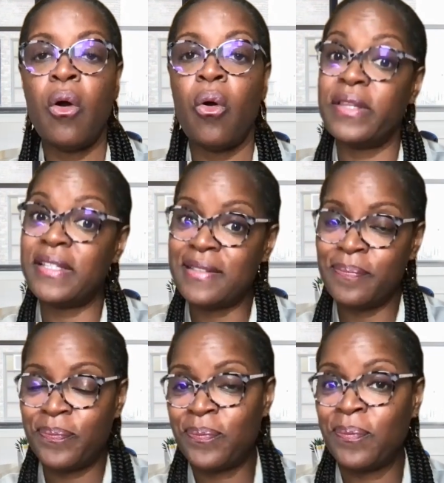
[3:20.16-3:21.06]
Or
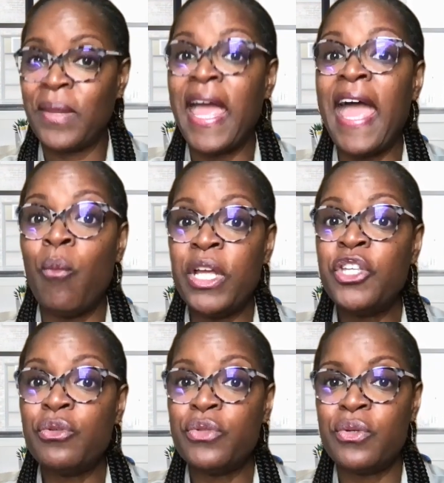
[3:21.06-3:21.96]
when
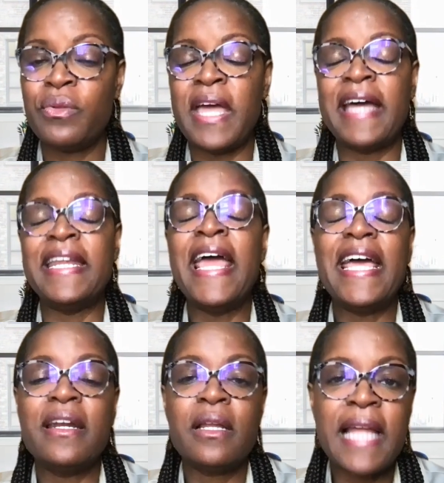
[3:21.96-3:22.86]
you do that,
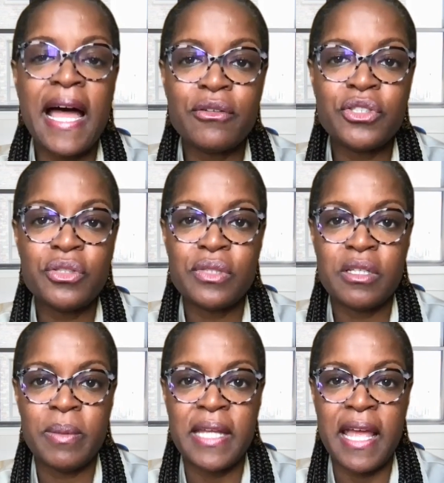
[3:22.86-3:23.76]
it allows you
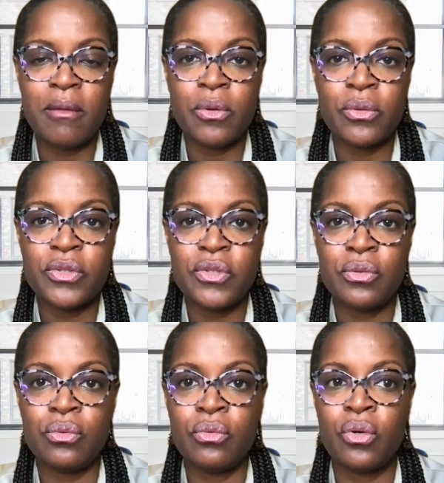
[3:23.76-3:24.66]
to be able
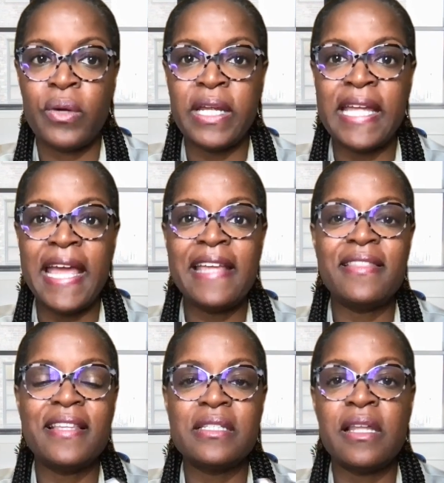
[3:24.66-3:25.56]
to create
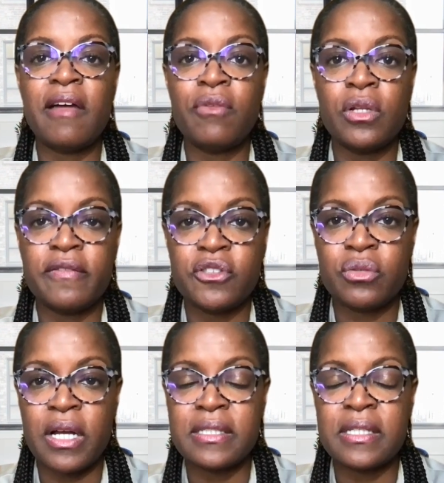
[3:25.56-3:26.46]
this level of
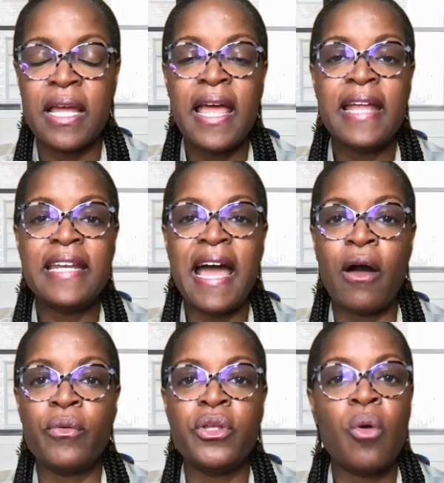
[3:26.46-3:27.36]
trust.
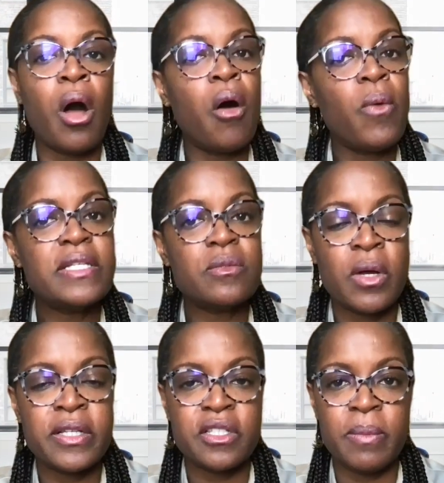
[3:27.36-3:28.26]
Now, you always
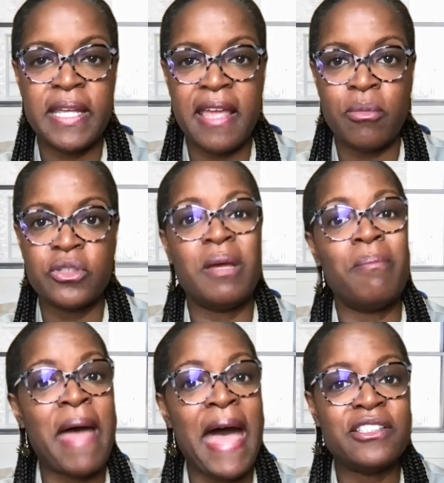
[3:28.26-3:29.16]
want to be able to
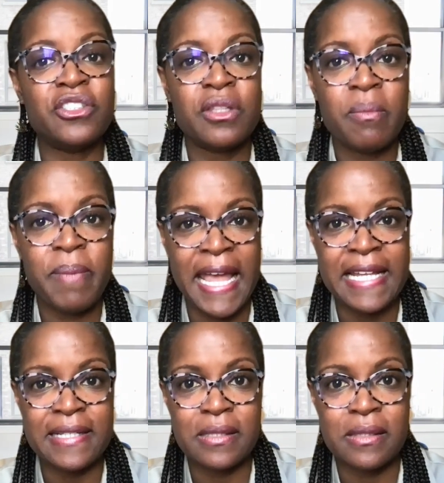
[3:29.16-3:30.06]
match the
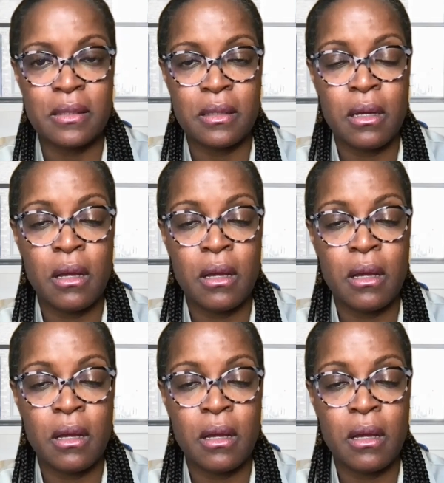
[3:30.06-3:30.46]
pace